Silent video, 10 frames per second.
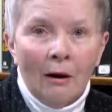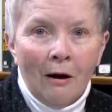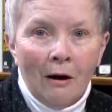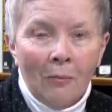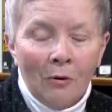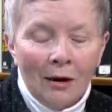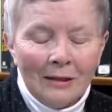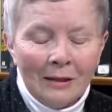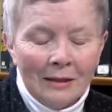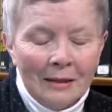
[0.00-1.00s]
our
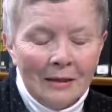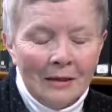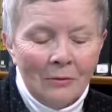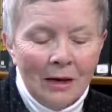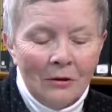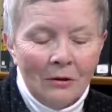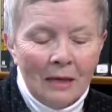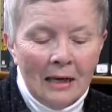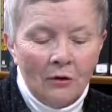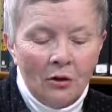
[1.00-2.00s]
processes in Radnor
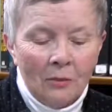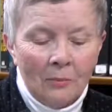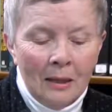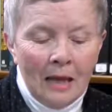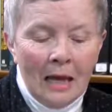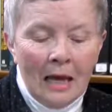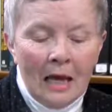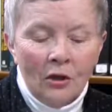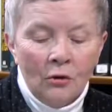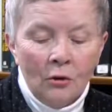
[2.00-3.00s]
Township.
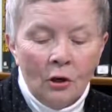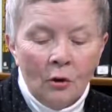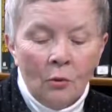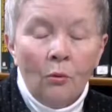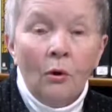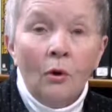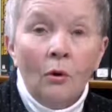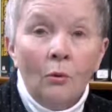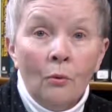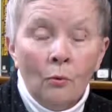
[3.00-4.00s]
As you know,
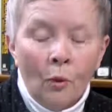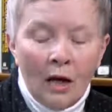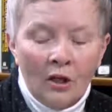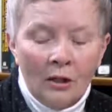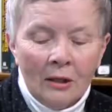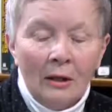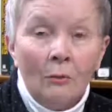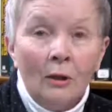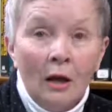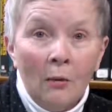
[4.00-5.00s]
watching
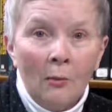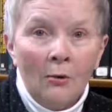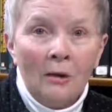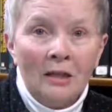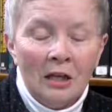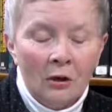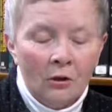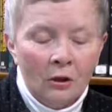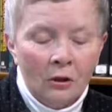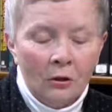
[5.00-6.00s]
will help you continue
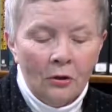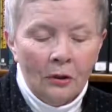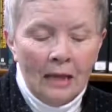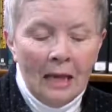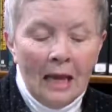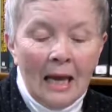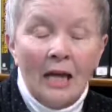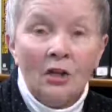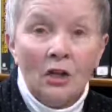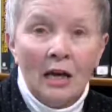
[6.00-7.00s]
to learn,
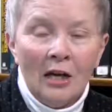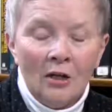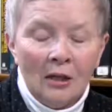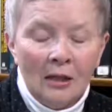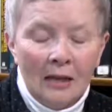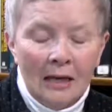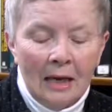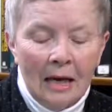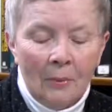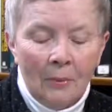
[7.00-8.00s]
and change can then
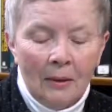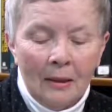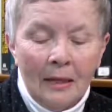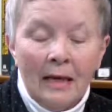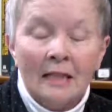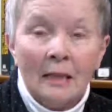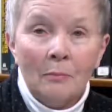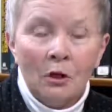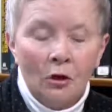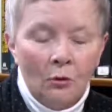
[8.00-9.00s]
happen. It's
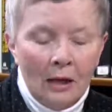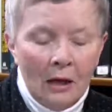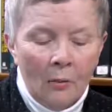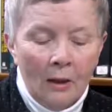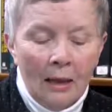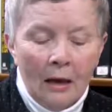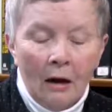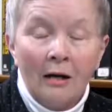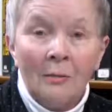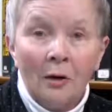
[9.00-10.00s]
up to you to help
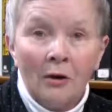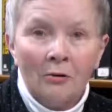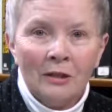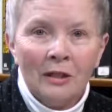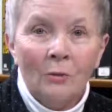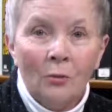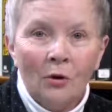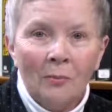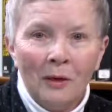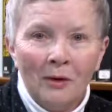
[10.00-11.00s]
our democracy
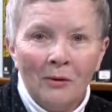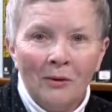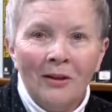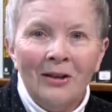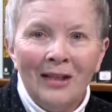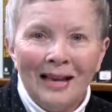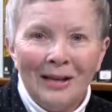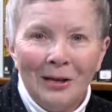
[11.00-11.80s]
work better. Thank